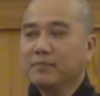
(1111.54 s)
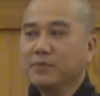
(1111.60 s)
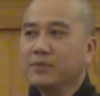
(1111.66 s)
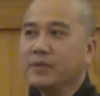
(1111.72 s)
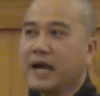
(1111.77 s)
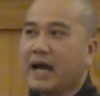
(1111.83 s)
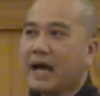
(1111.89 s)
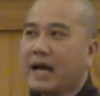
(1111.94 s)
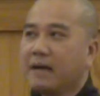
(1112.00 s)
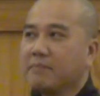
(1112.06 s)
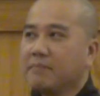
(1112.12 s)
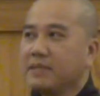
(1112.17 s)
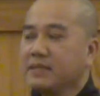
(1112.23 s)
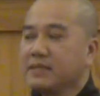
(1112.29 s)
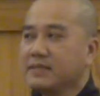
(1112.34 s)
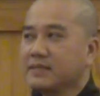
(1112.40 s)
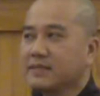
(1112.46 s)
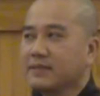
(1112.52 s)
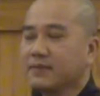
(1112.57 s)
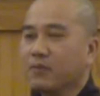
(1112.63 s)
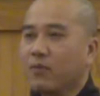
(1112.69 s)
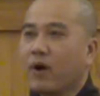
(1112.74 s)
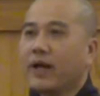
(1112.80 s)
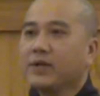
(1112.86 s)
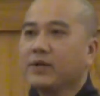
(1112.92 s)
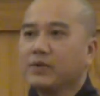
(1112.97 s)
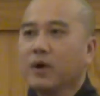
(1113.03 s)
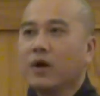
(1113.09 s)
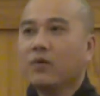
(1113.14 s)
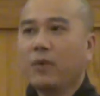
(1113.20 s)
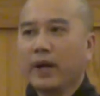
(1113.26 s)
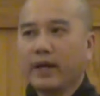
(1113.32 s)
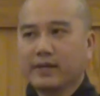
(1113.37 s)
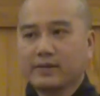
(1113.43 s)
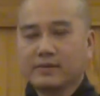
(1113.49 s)
Buddha means the one who
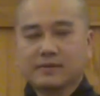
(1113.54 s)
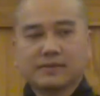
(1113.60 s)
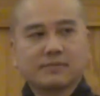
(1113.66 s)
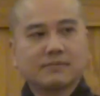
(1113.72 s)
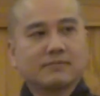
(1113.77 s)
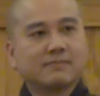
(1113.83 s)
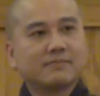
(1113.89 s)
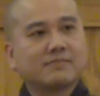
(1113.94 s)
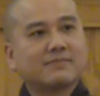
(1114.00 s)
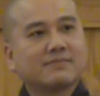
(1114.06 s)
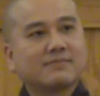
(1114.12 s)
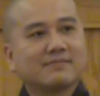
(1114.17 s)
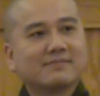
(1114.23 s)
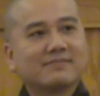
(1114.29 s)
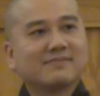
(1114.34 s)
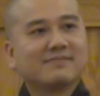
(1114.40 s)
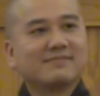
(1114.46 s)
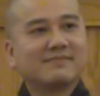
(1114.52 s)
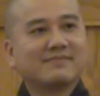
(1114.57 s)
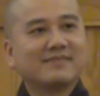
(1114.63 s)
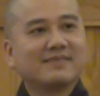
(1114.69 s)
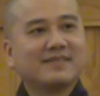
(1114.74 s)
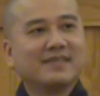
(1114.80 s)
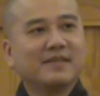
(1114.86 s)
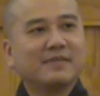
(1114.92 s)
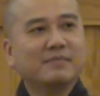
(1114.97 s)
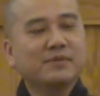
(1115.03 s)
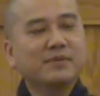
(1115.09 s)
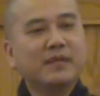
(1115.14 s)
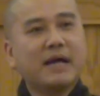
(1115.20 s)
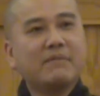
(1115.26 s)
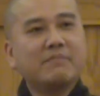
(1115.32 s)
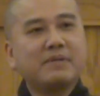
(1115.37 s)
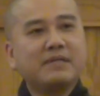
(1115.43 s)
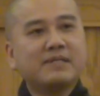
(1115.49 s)
awakes.
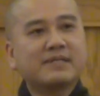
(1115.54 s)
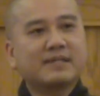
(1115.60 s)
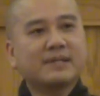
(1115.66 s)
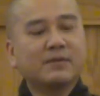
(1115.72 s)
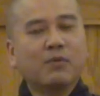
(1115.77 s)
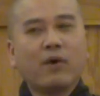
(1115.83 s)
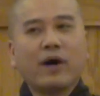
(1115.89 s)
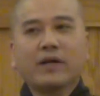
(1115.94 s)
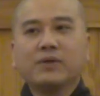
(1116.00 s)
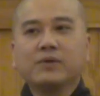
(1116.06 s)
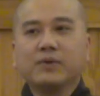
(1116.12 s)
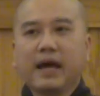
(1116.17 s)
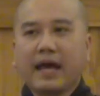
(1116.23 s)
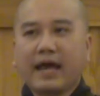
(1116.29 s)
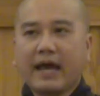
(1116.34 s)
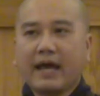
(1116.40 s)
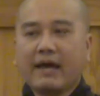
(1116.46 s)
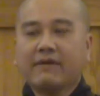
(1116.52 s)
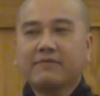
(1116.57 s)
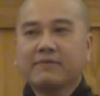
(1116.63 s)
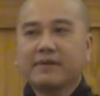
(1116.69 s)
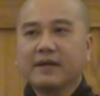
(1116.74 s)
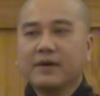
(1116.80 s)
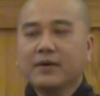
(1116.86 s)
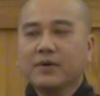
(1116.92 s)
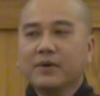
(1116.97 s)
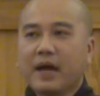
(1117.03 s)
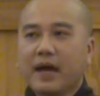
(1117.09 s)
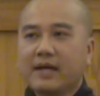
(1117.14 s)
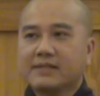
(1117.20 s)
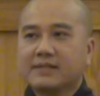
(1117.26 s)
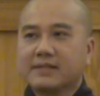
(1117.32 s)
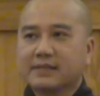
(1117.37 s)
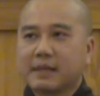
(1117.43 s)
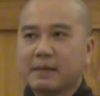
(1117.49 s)
Buddha means the one who
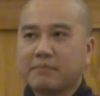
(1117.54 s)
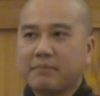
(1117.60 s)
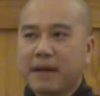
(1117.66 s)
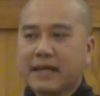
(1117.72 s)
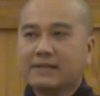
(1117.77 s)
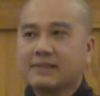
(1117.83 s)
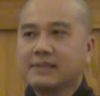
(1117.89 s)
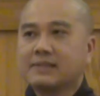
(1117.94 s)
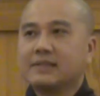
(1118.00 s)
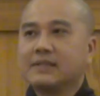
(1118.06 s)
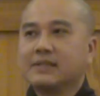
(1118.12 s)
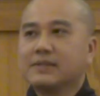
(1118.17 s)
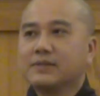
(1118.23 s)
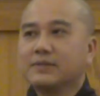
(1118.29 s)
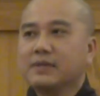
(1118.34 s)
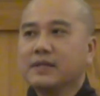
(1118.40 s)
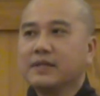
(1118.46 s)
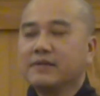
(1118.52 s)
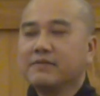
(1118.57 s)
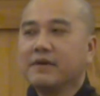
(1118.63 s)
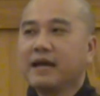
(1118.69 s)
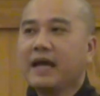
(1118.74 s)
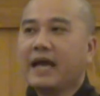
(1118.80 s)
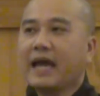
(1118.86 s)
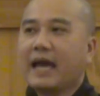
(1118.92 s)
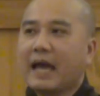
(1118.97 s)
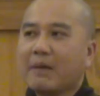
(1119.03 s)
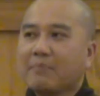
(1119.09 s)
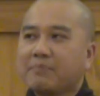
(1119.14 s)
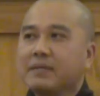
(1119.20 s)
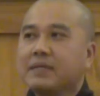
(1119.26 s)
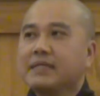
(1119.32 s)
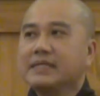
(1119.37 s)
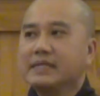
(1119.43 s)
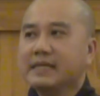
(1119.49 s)
has the capacity to live
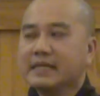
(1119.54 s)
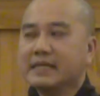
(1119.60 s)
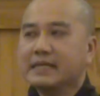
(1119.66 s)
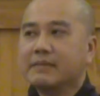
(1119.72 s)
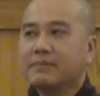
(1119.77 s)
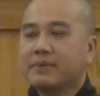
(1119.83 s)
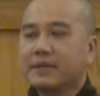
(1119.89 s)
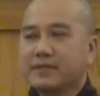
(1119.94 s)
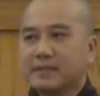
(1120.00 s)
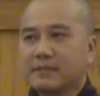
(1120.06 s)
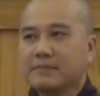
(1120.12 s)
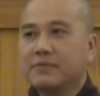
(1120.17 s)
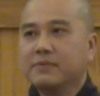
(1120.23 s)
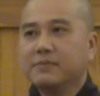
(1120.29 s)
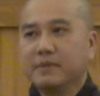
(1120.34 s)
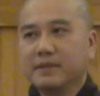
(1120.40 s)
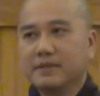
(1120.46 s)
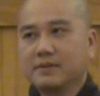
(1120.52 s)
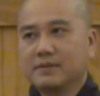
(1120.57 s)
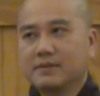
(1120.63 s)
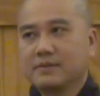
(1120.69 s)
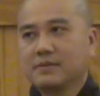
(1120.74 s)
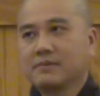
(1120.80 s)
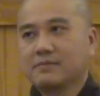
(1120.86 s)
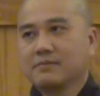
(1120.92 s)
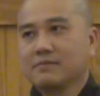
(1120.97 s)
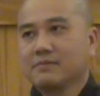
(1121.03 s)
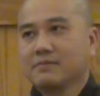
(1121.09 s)
happily in the present moment.